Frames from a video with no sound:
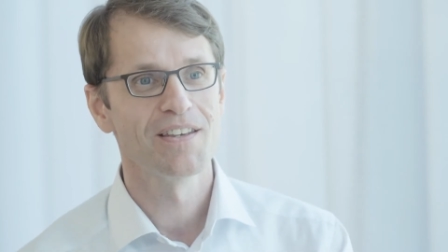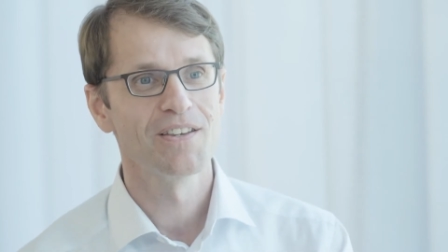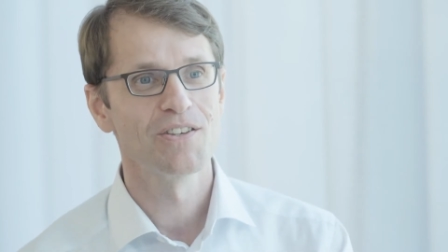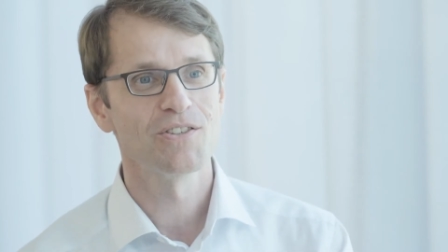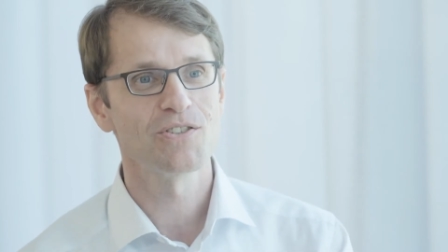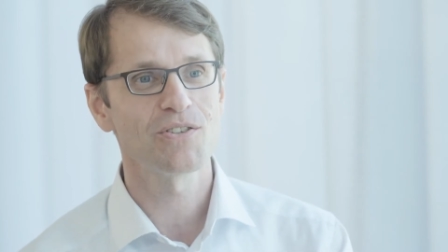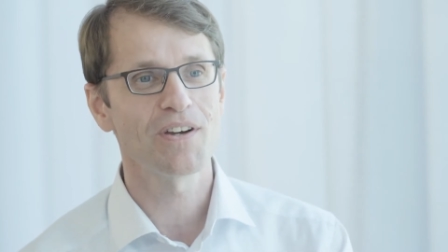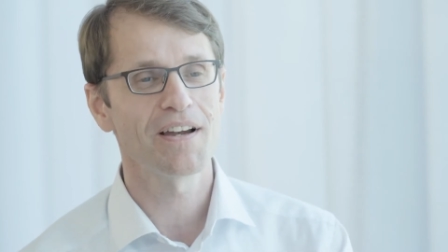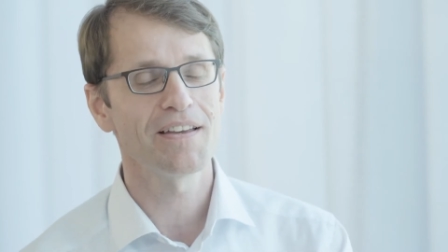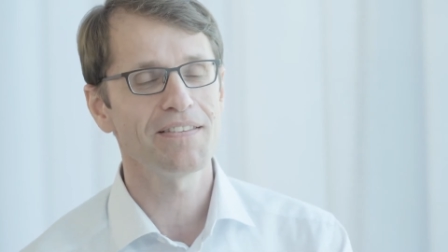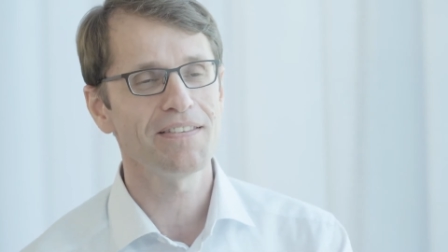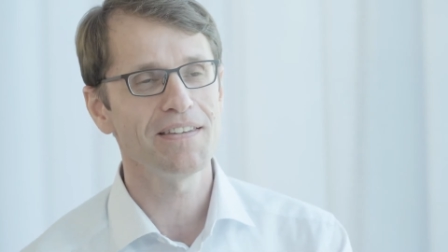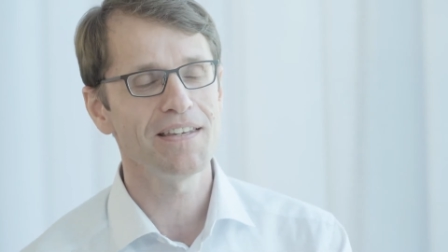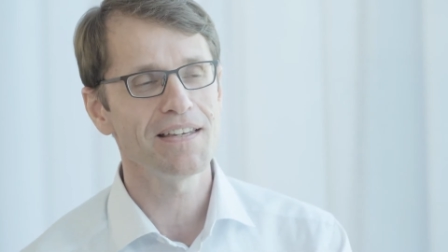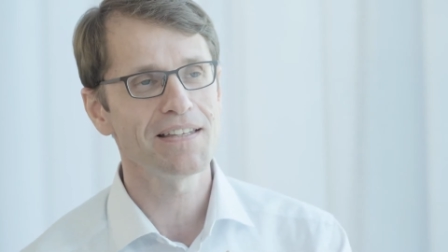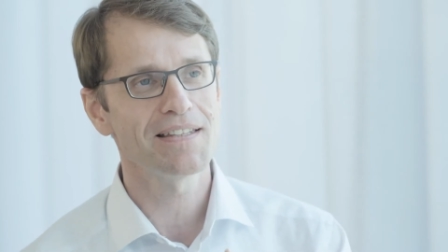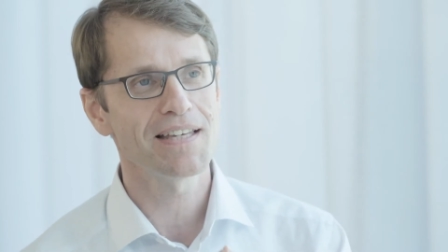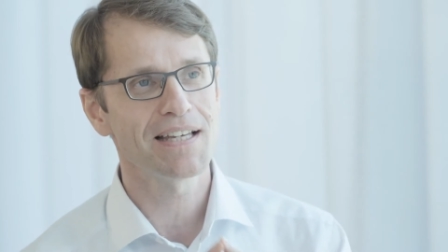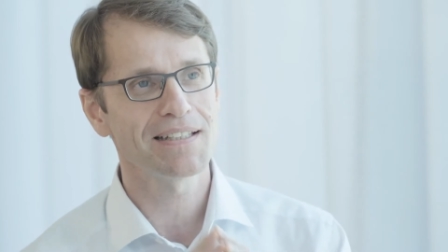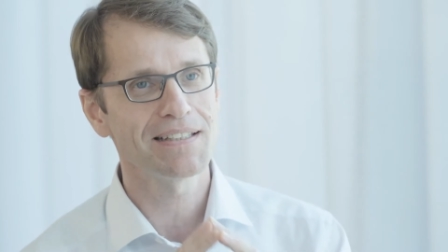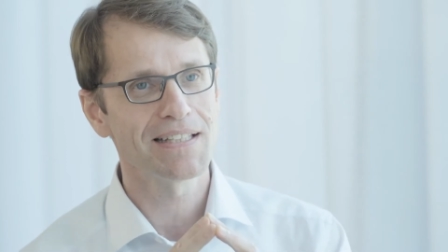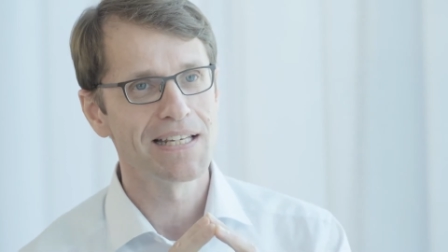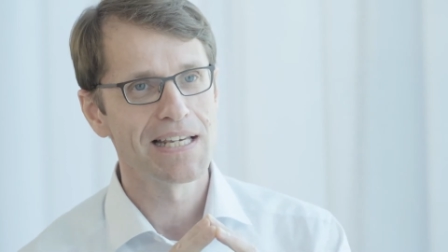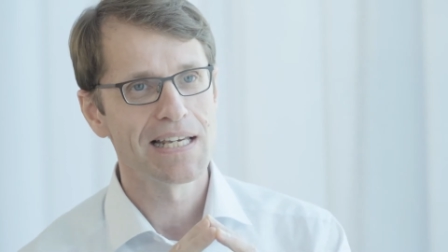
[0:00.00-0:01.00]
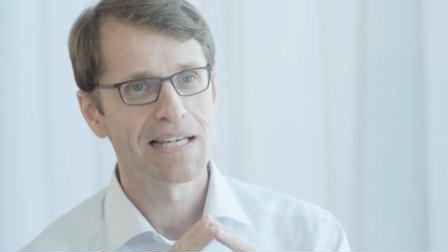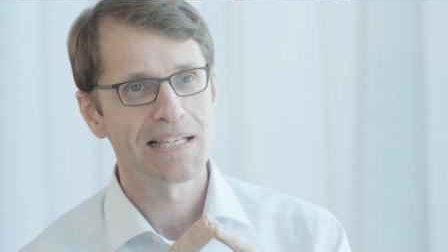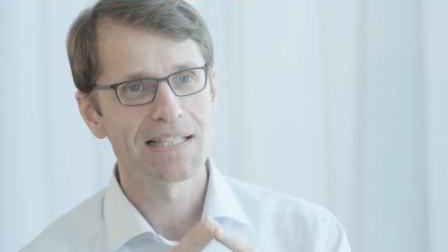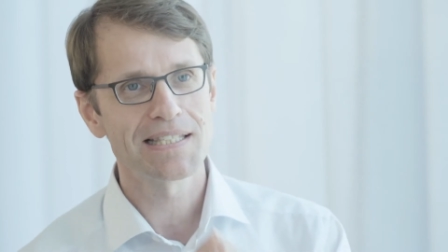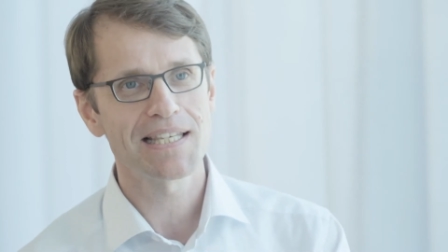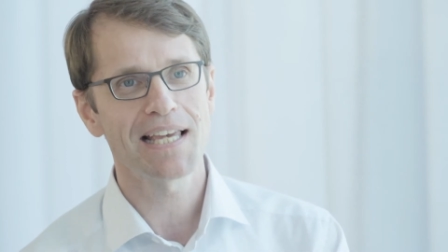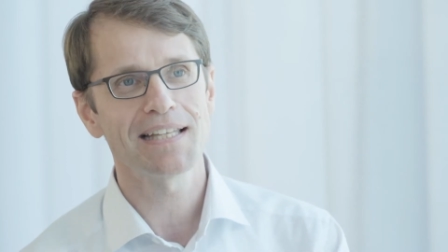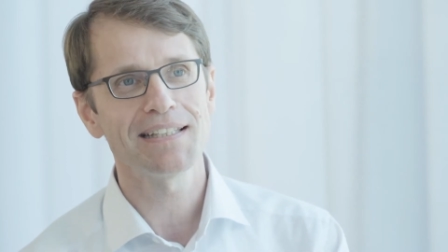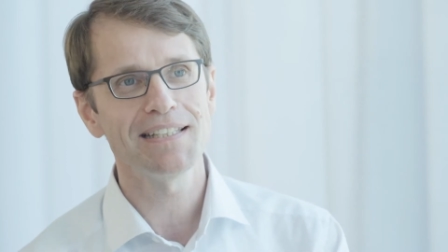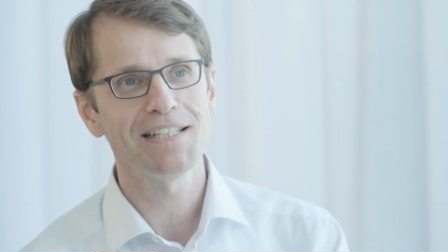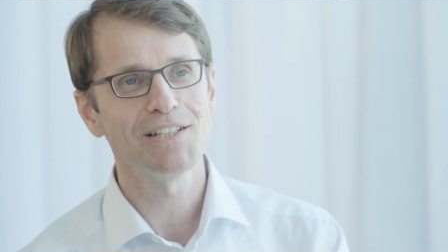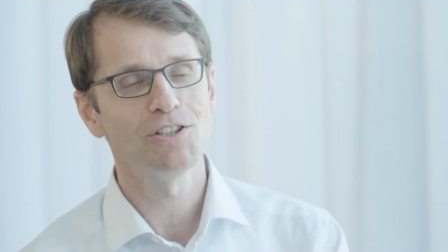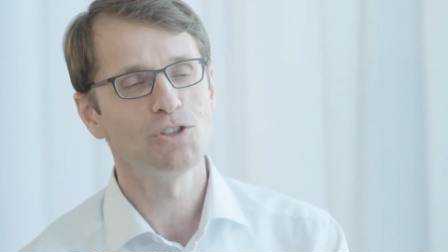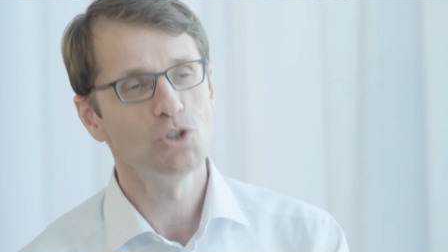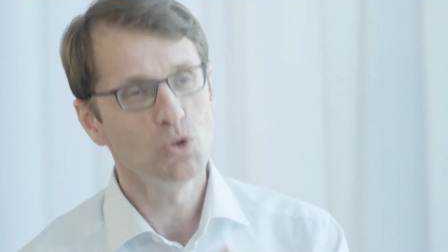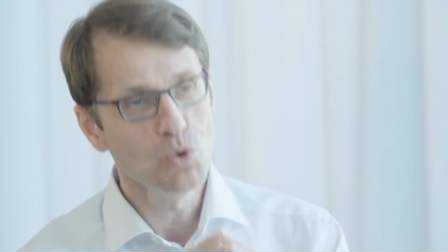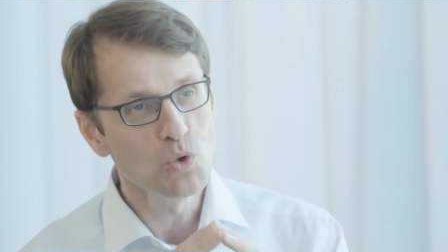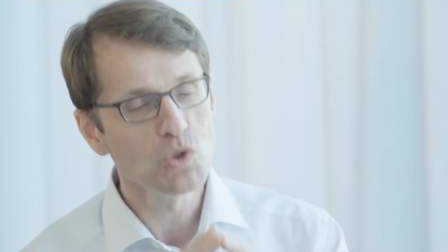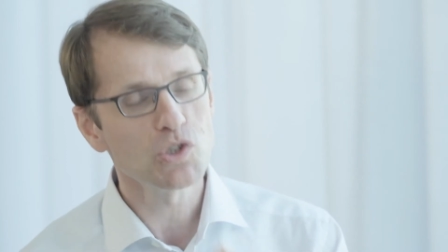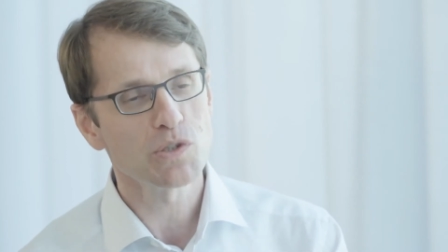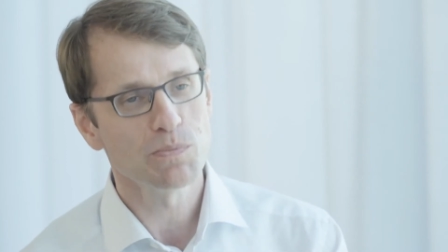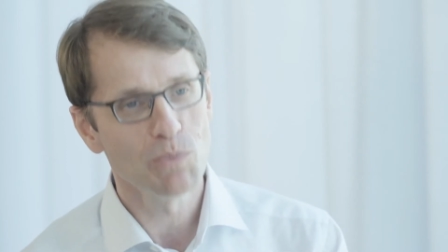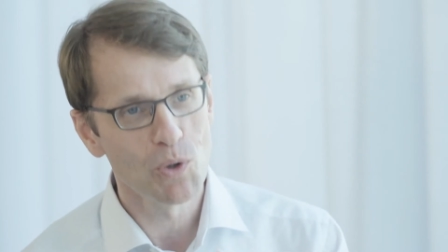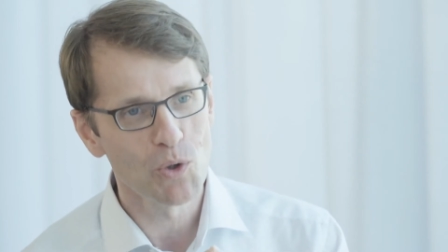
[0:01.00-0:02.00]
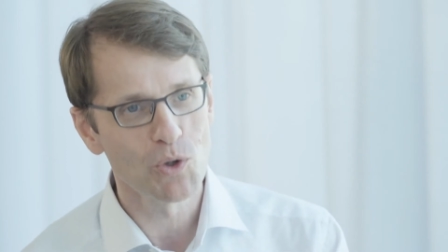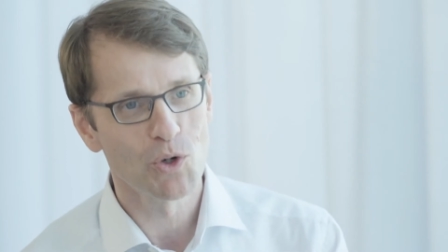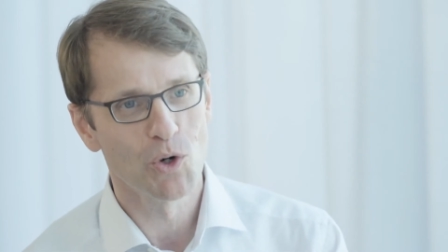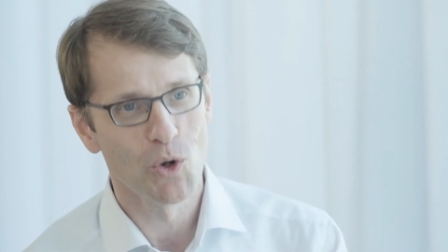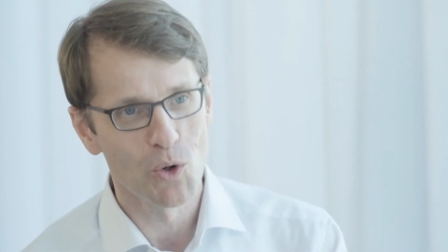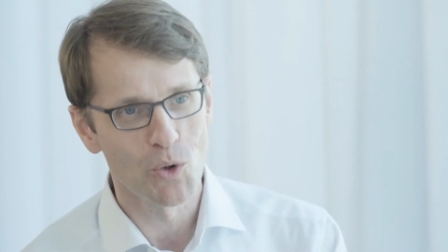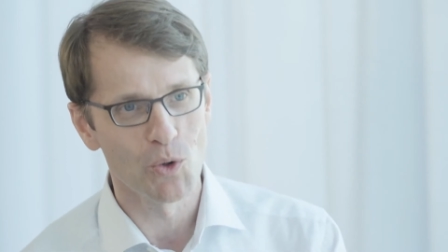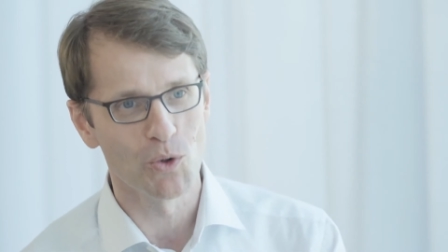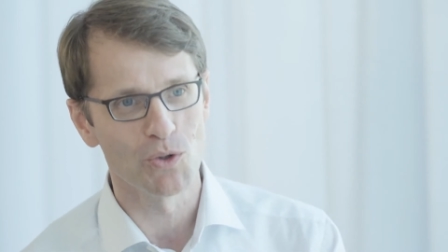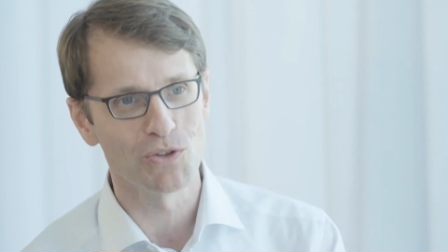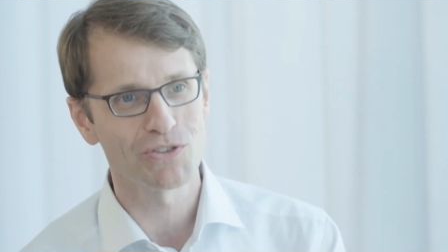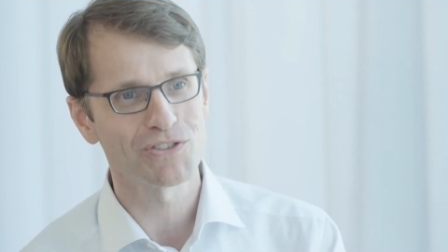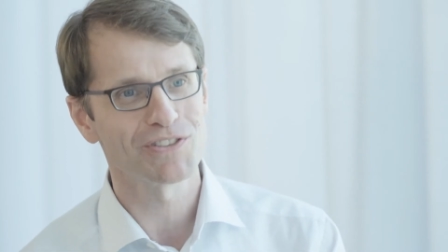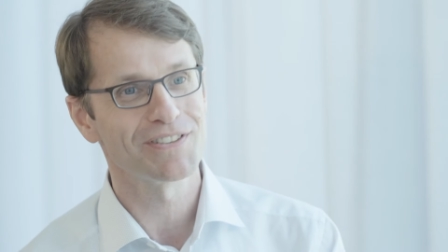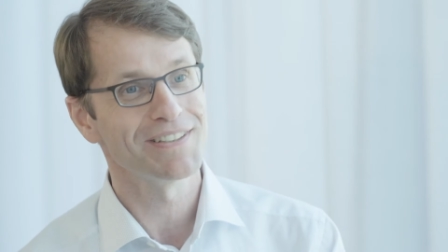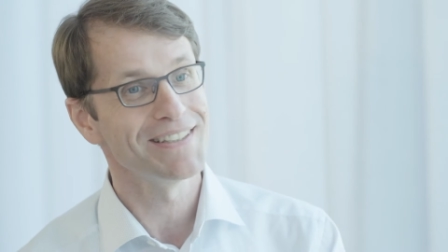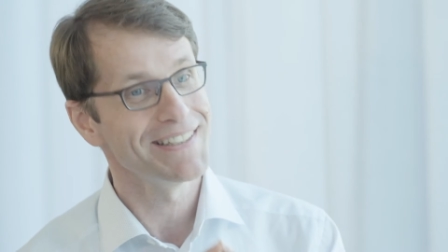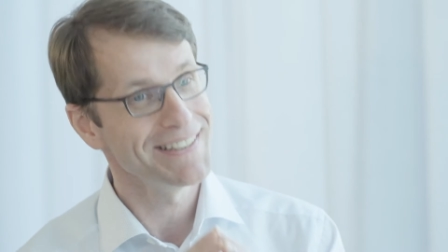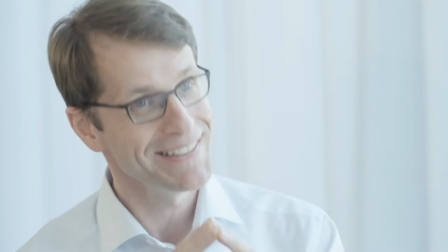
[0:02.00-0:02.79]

So I think that setting too small goals